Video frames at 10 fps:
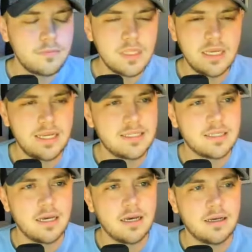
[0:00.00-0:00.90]
it's
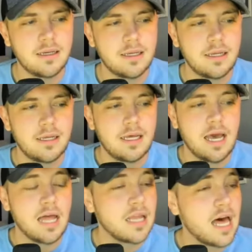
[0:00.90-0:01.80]
a
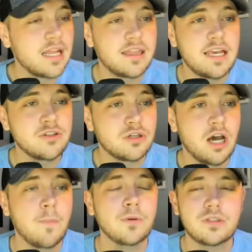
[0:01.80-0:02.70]
lot of things are
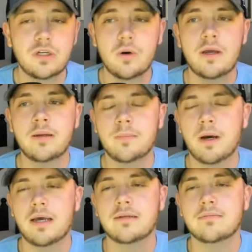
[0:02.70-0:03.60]
coupled to it,
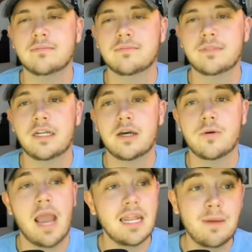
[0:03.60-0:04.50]
but, you know,
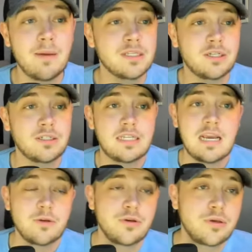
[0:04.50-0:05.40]
Alabama's a good
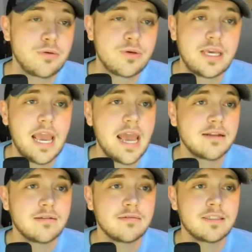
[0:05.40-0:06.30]
team. You can't
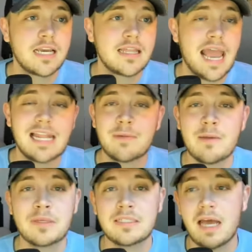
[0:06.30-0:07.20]
say that
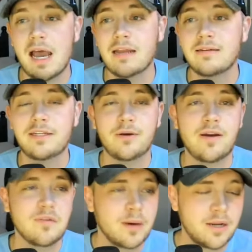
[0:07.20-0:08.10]
Alabama's not. You know,
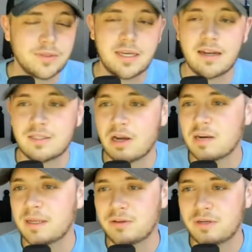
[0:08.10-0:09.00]
everybody was kind of talking
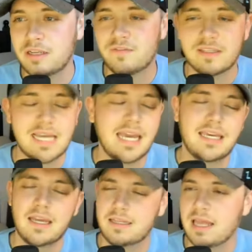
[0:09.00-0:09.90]
about their defense. I
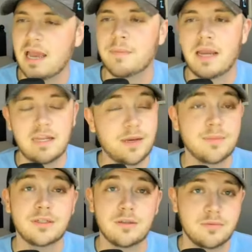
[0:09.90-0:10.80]
get that, but
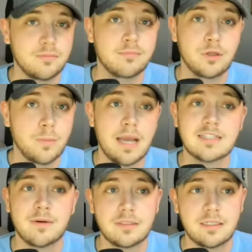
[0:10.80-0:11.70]
Alabama's a good
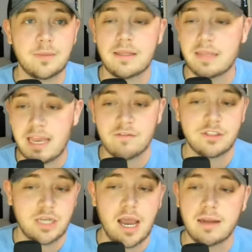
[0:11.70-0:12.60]
basketball team, and they have a
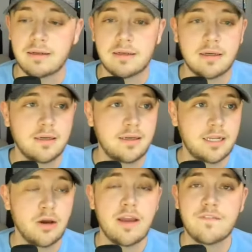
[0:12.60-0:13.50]
shot. You
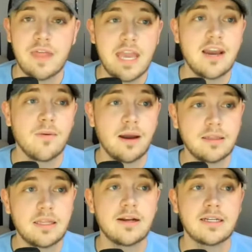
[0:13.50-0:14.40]
know, if they go
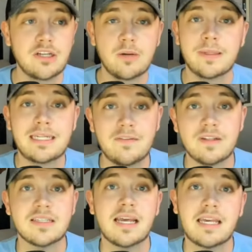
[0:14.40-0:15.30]
out there and continue to play
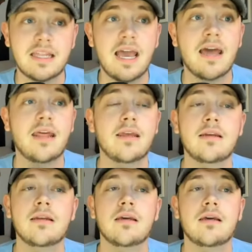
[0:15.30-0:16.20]
defense like that
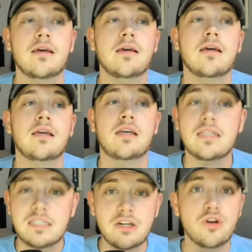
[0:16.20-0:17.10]
and
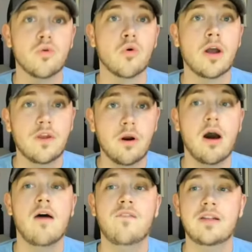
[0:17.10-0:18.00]
continue to run their
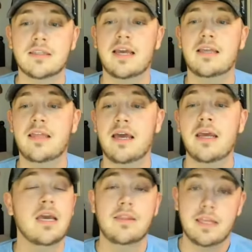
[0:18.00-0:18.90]
offense like that,
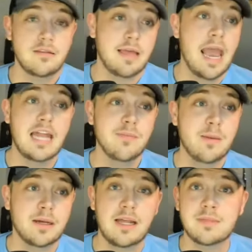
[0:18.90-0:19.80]
the
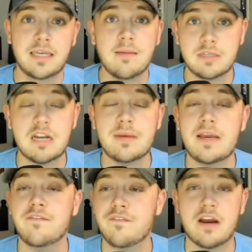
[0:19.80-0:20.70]
Alabama-Clemson game is going to be
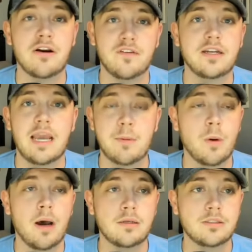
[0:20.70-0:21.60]
a very fun game to
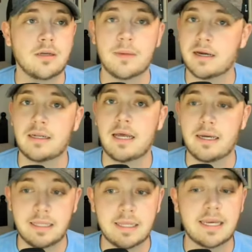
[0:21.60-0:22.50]
watch. I'm not going to
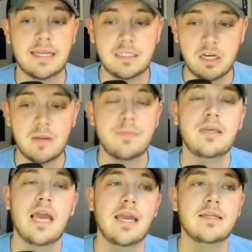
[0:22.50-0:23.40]
lie. Like, it's going to
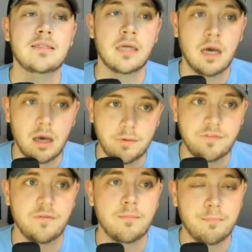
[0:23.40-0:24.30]
be a
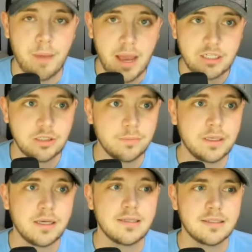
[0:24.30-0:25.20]
tough matchup
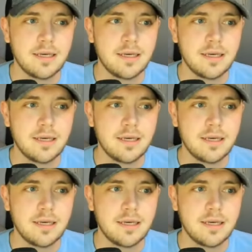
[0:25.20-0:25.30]
because